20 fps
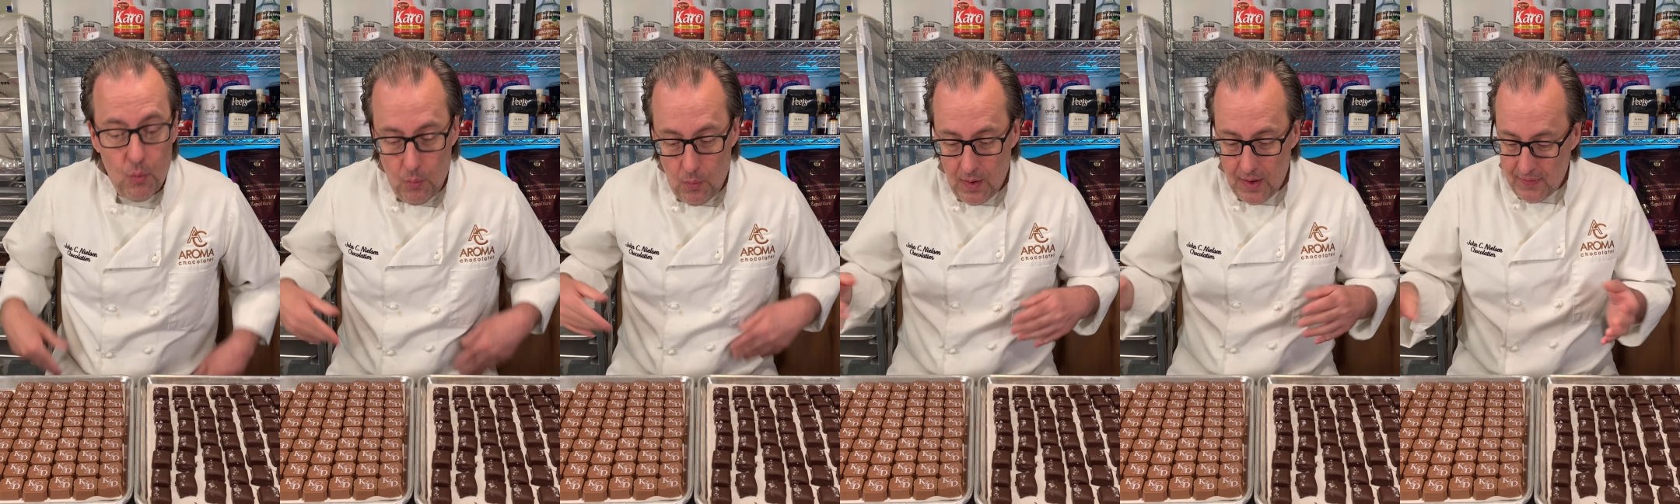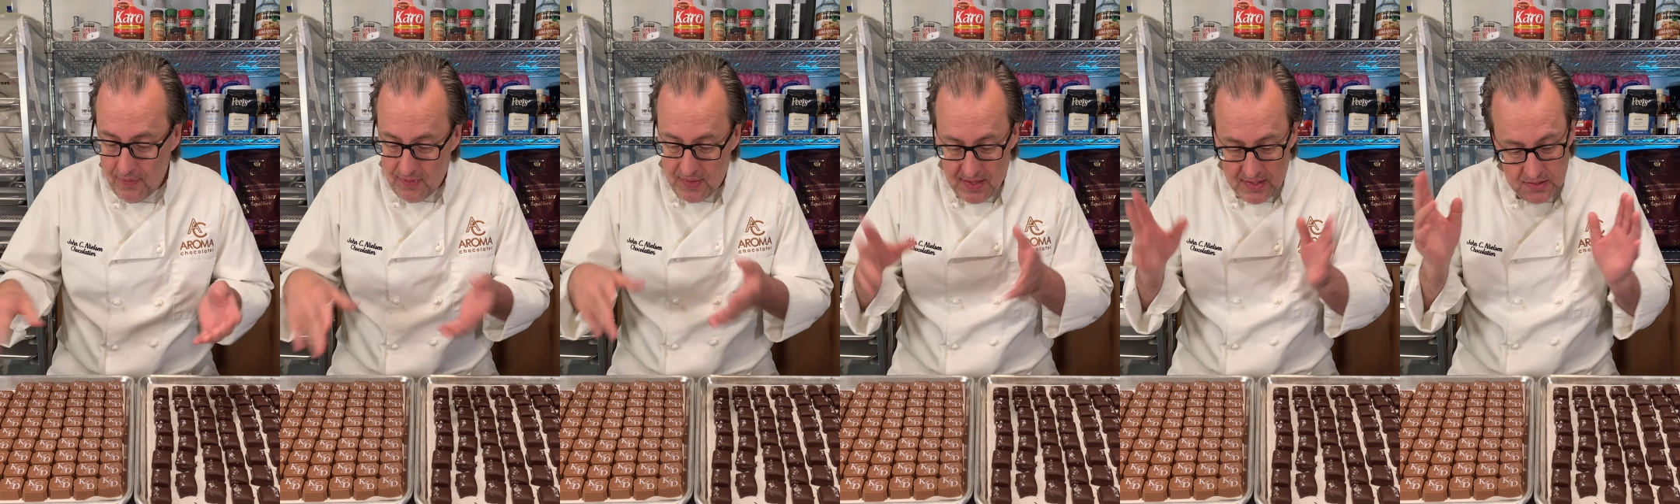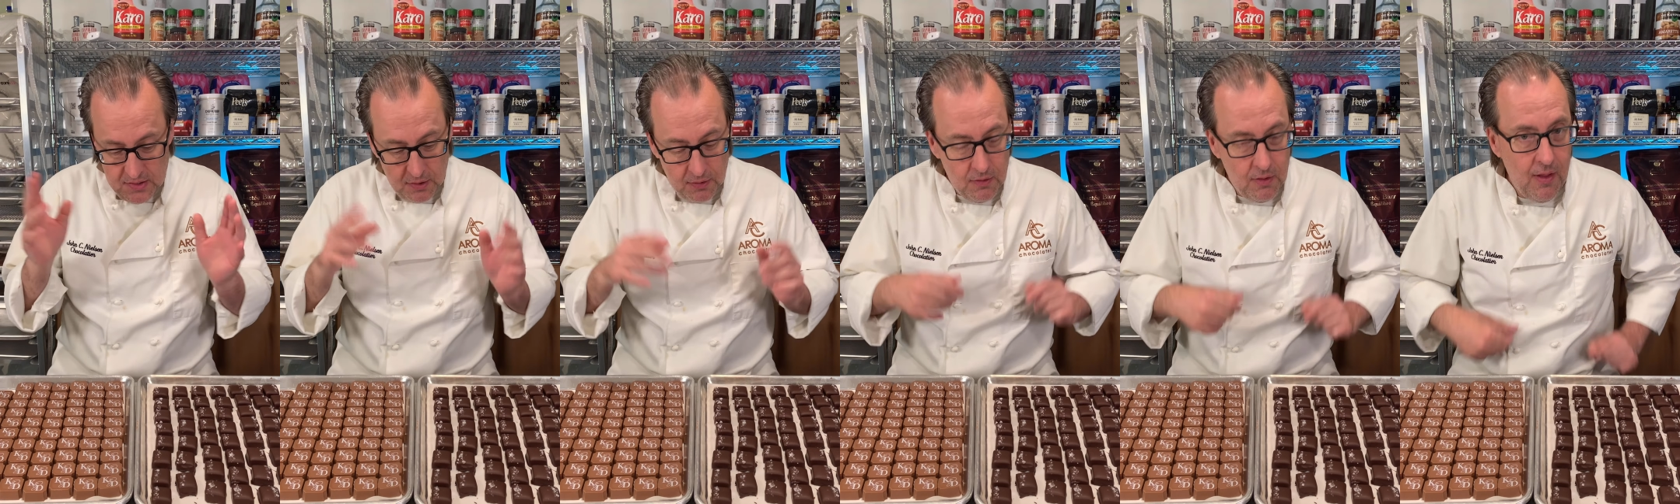what
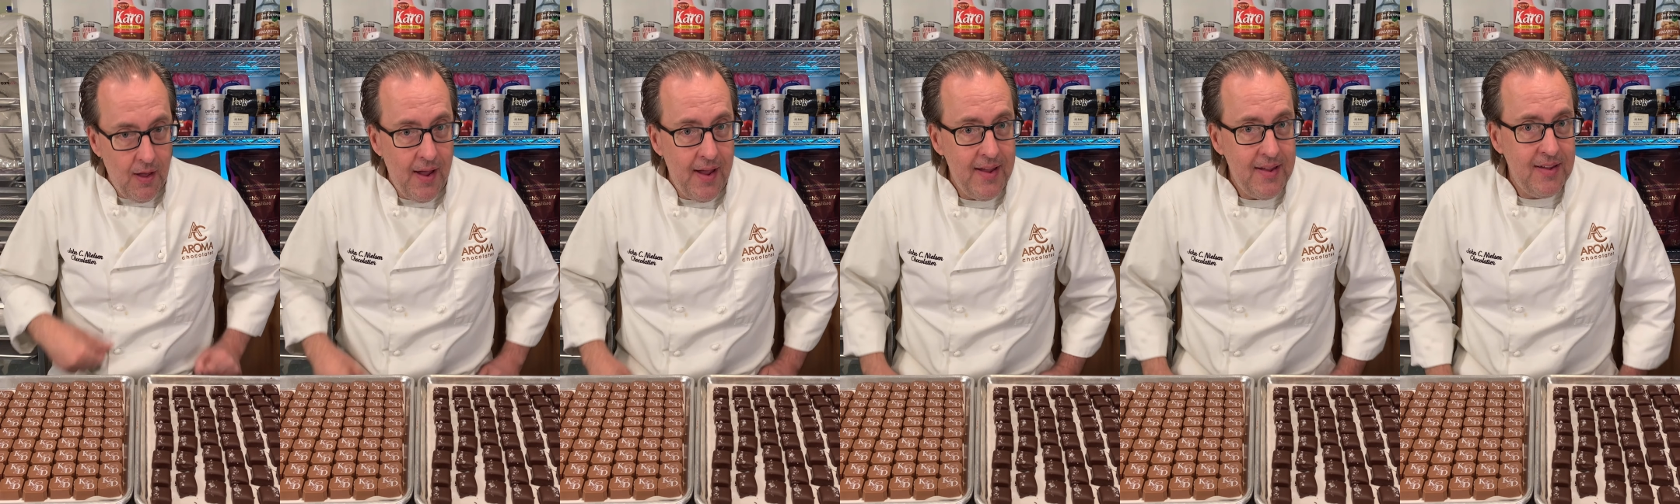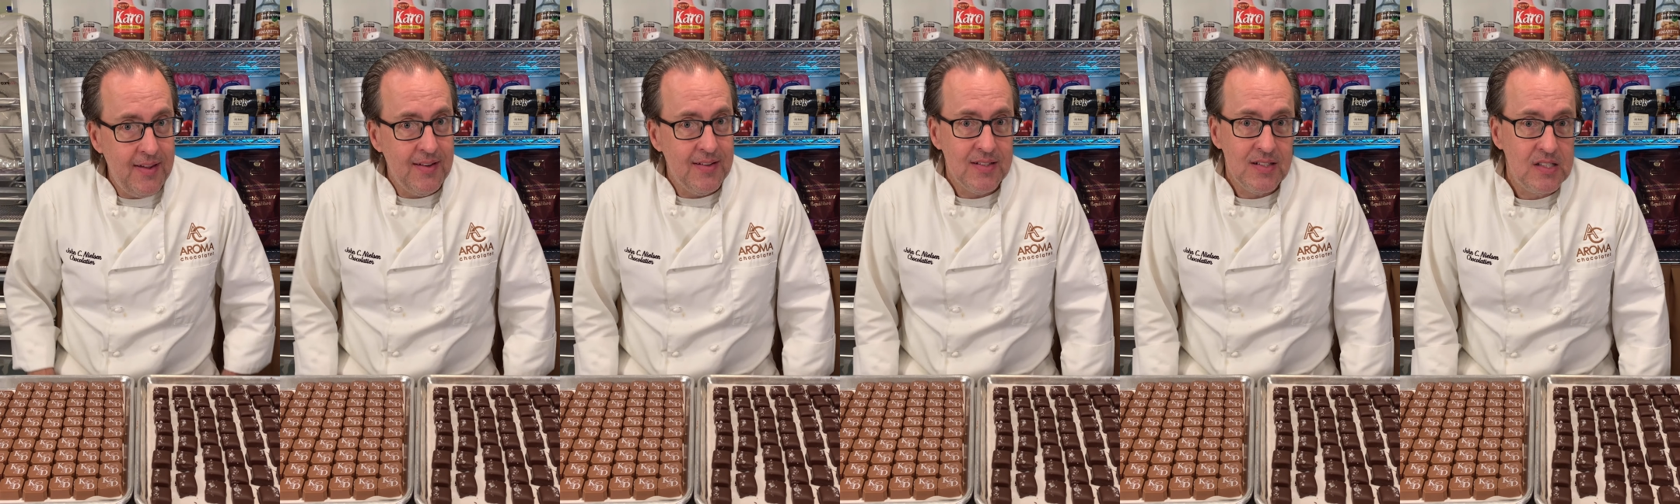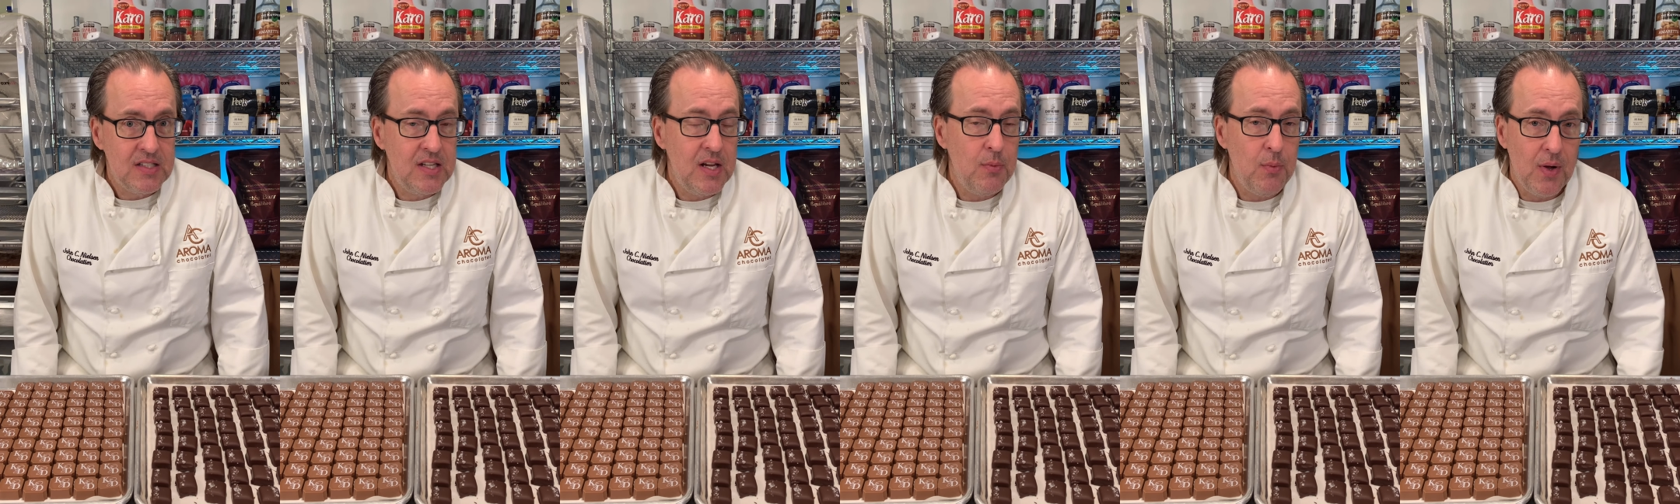these are like and
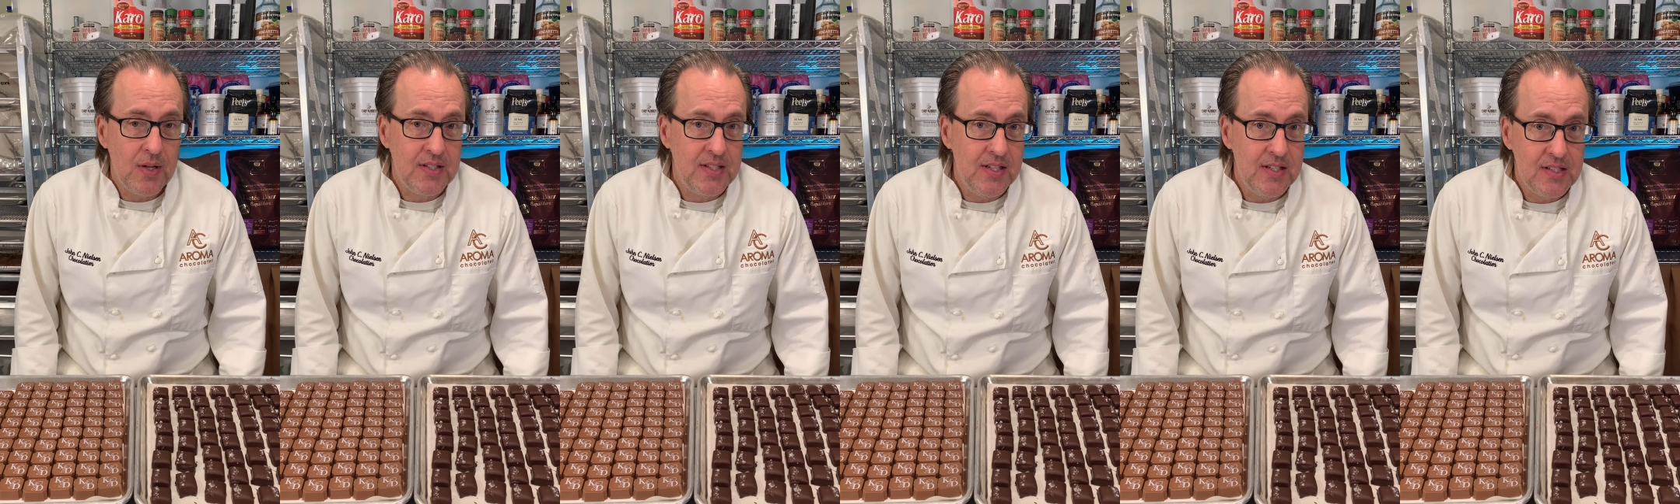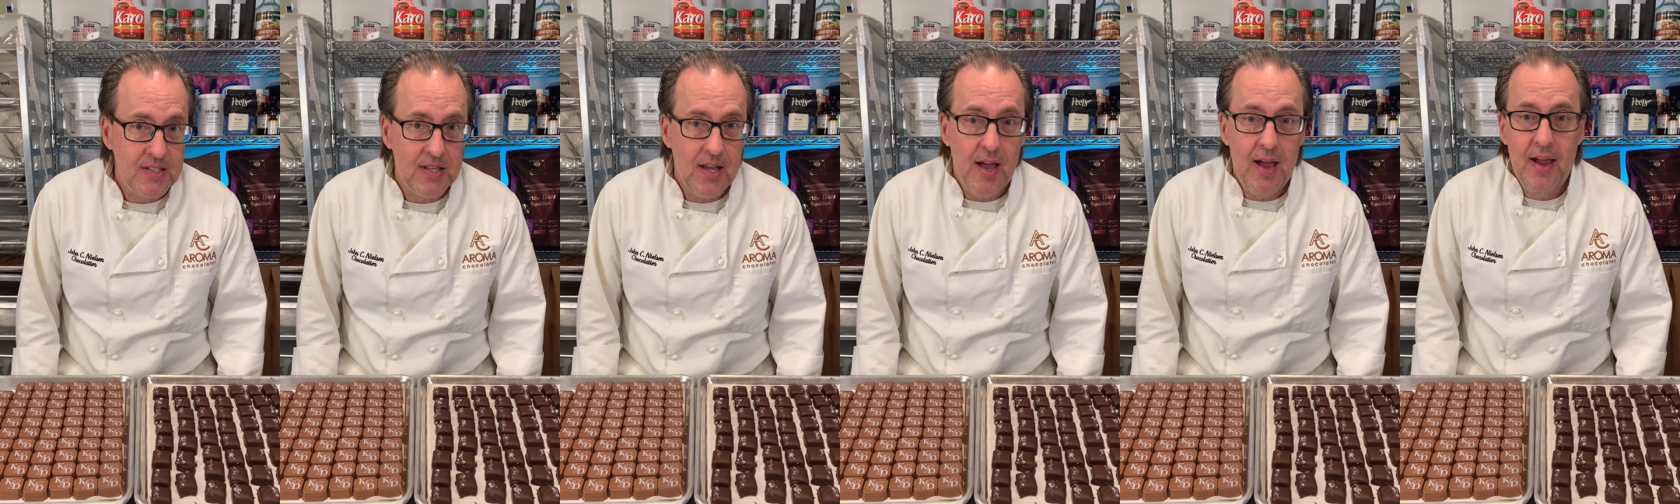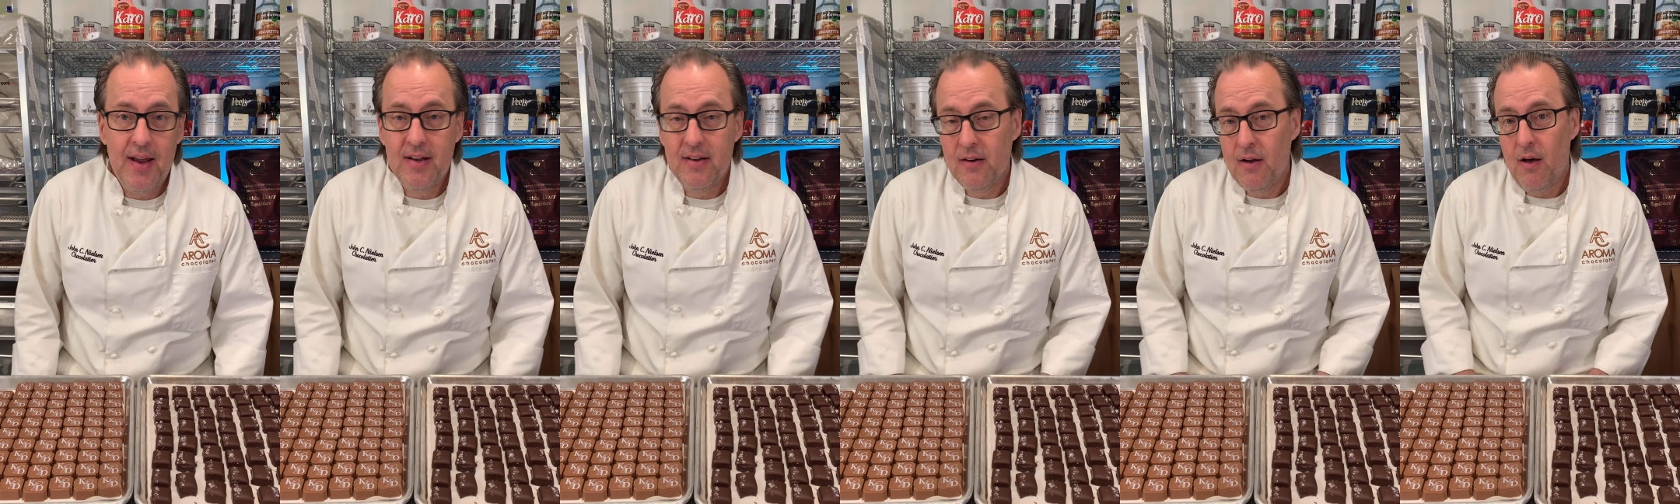see what's
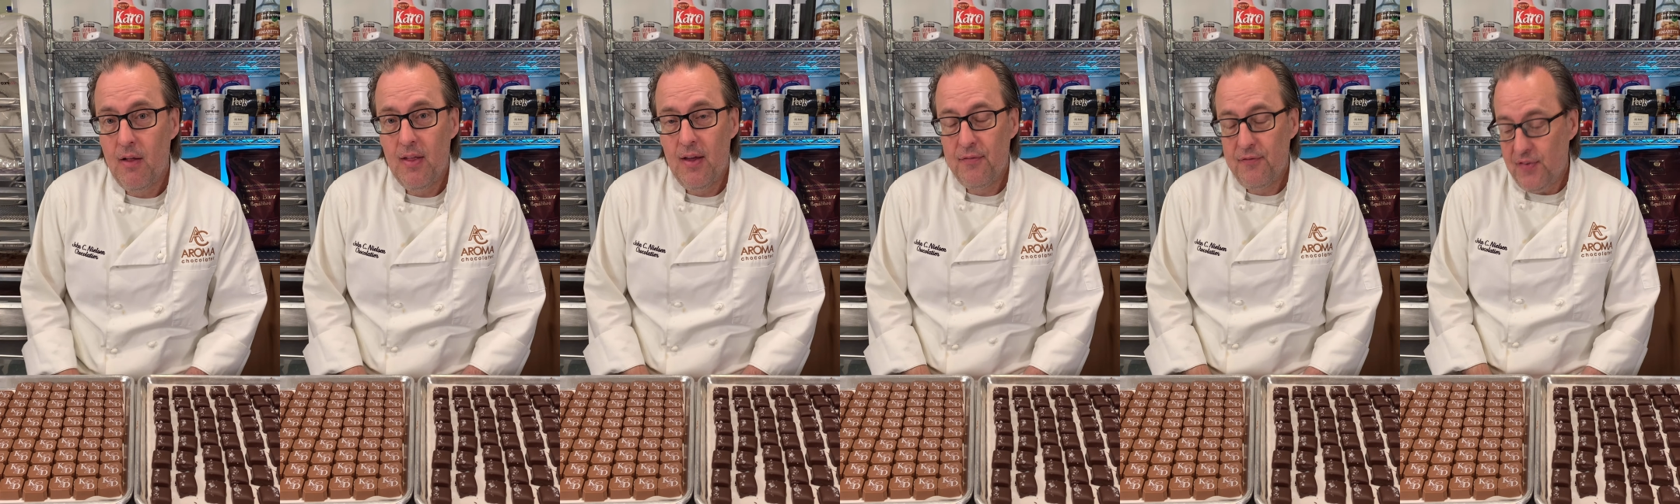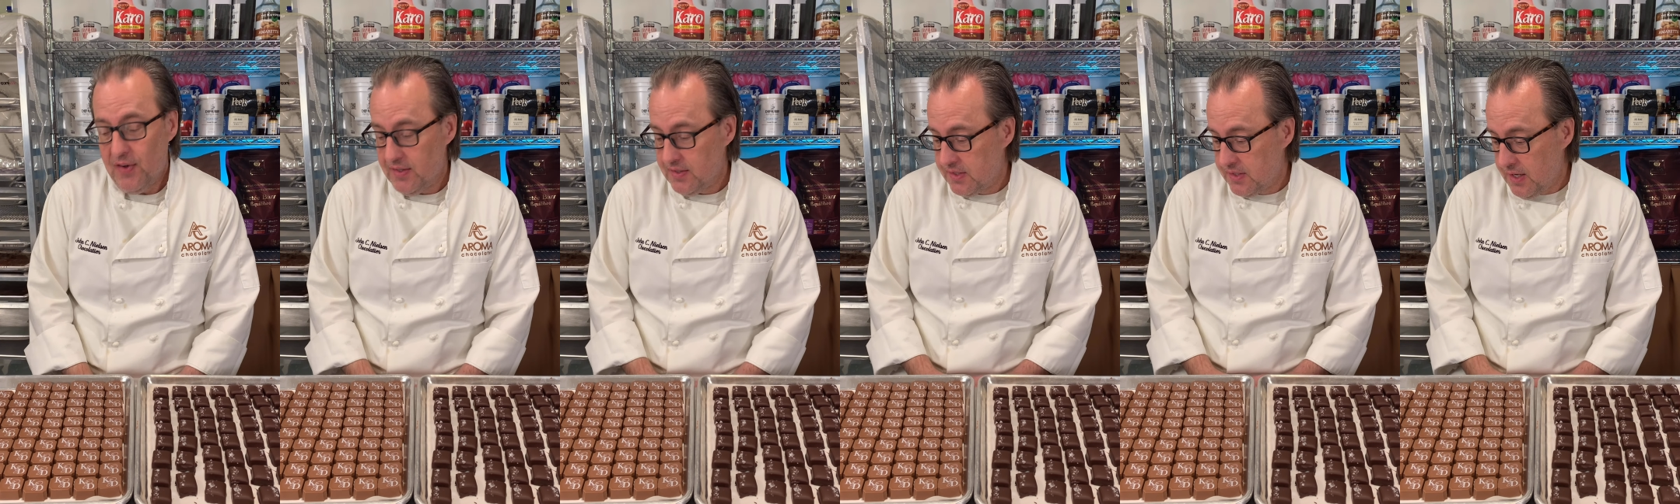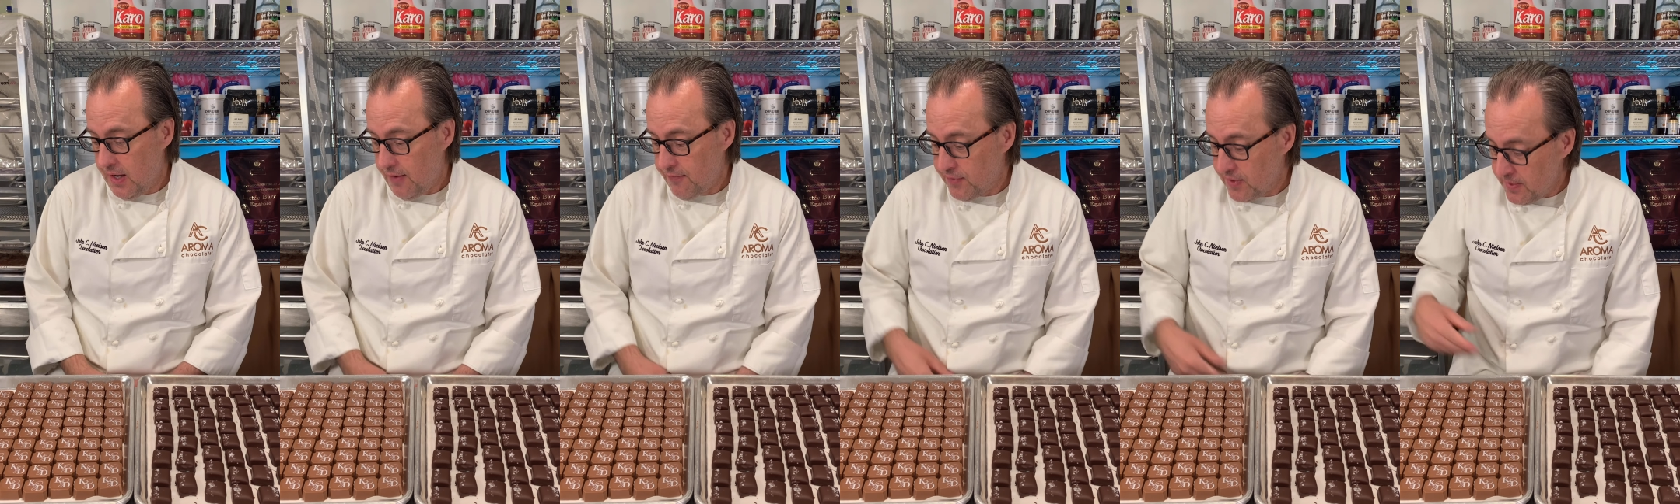inside and all that fun
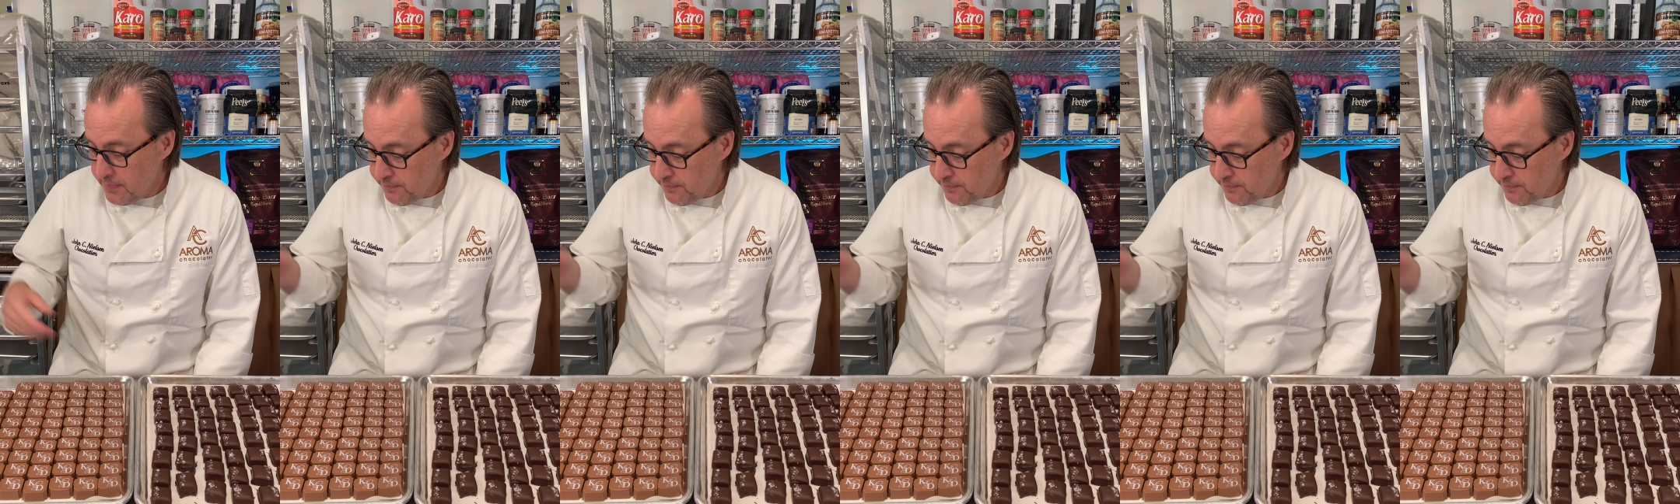stuff.